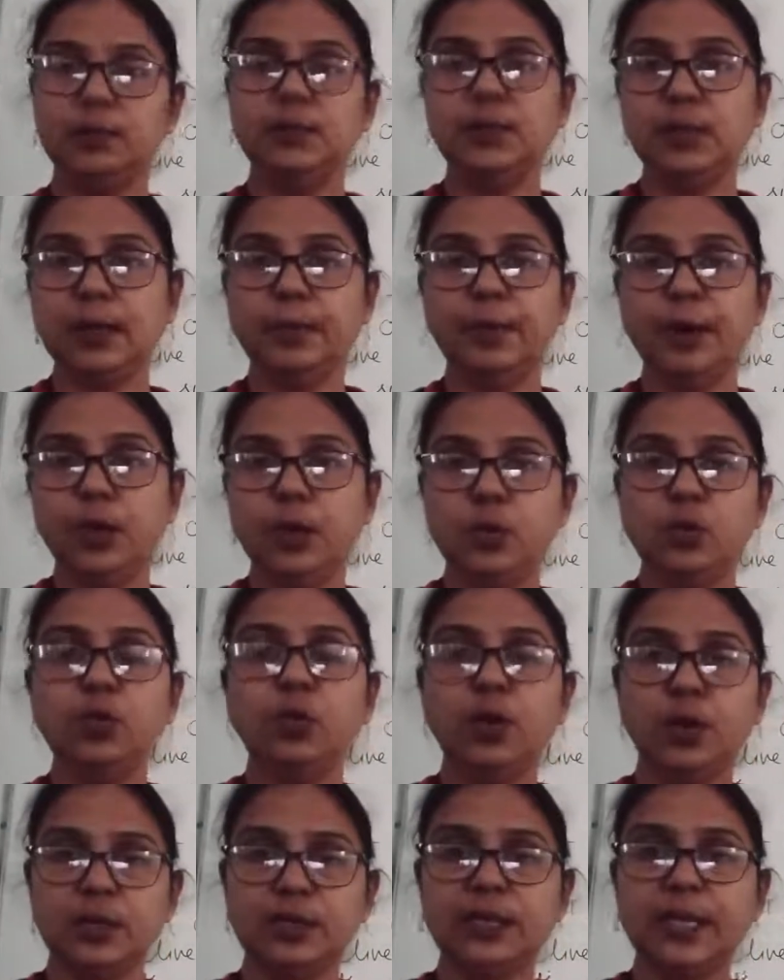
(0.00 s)
number two
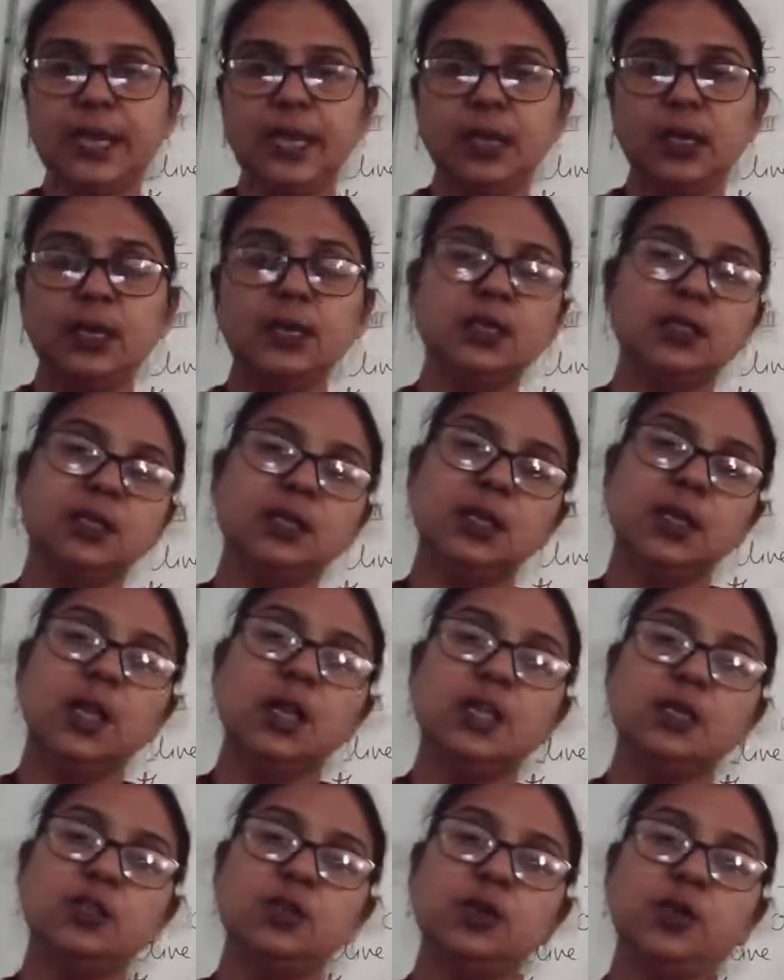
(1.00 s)
or scientist.
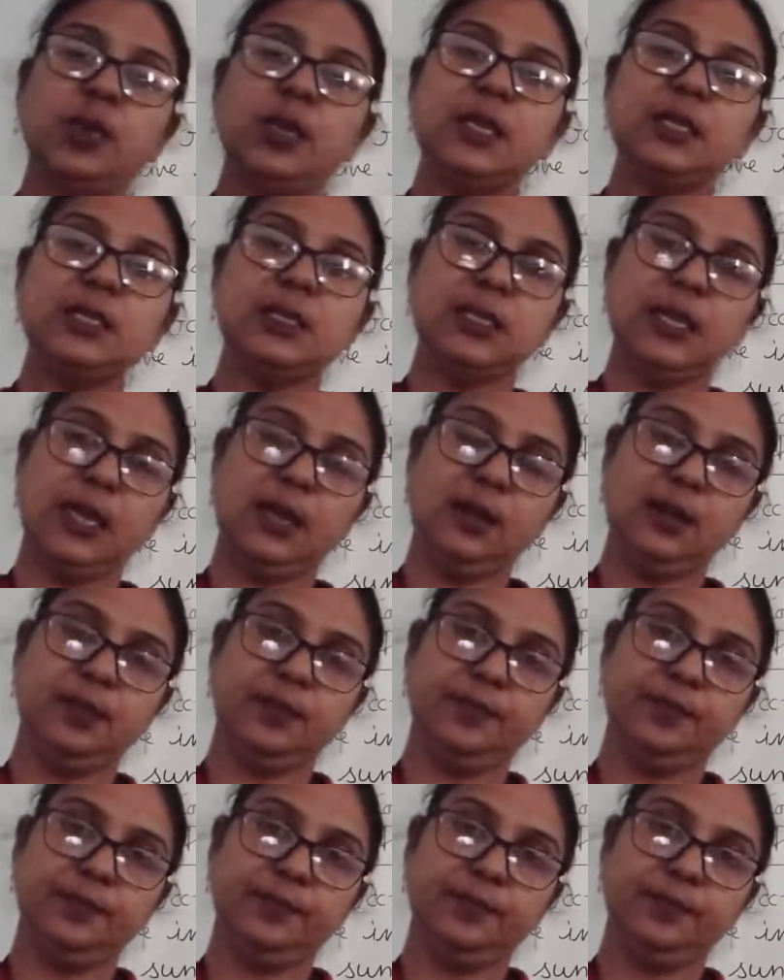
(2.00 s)
So he said,